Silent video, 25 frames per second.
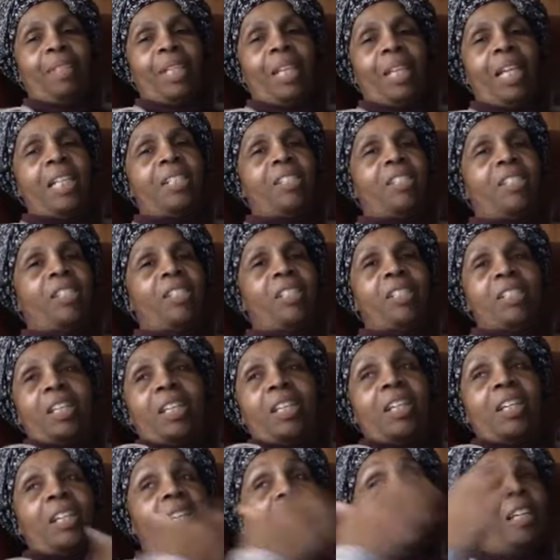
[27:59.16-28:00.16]
It's
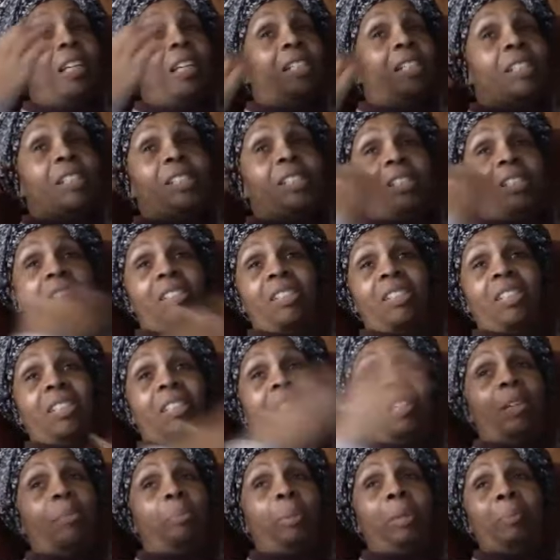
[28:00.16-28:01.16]
just,
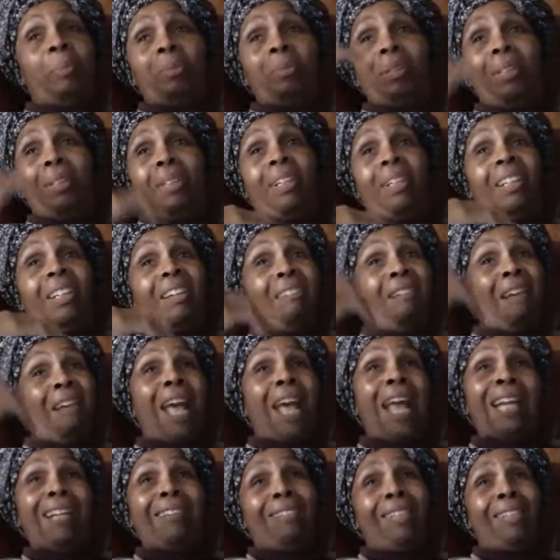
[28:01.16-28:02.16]
people are going to go,
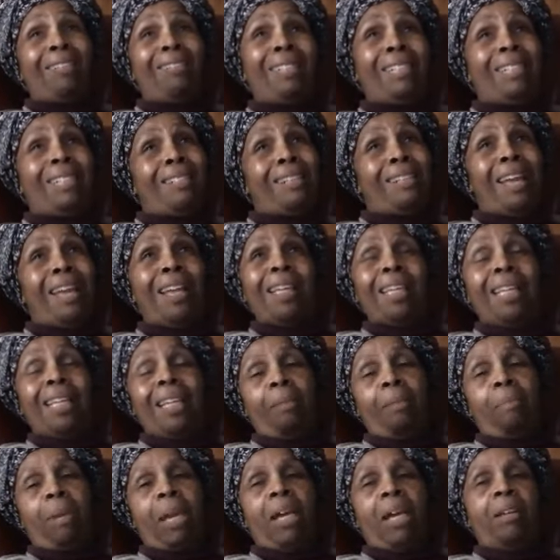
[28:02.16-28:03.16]
I don't know what you're talking
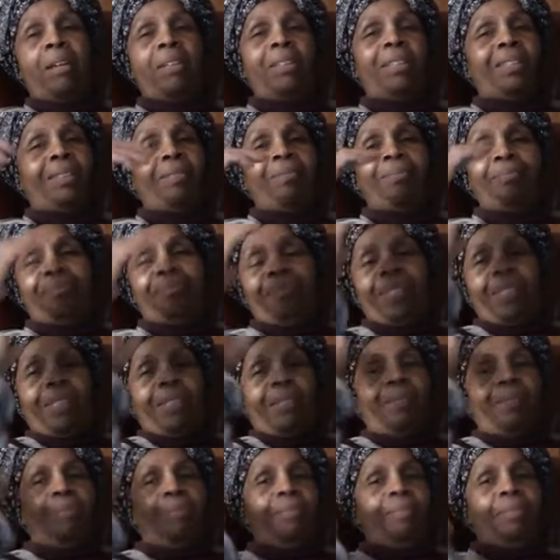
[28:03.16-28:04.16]
about, or
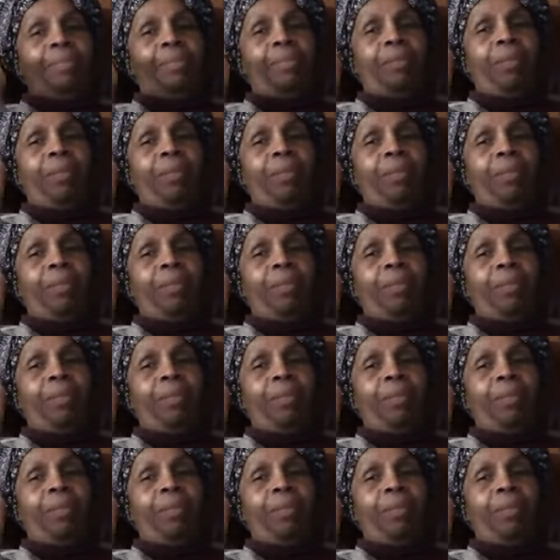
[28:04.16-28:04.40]
some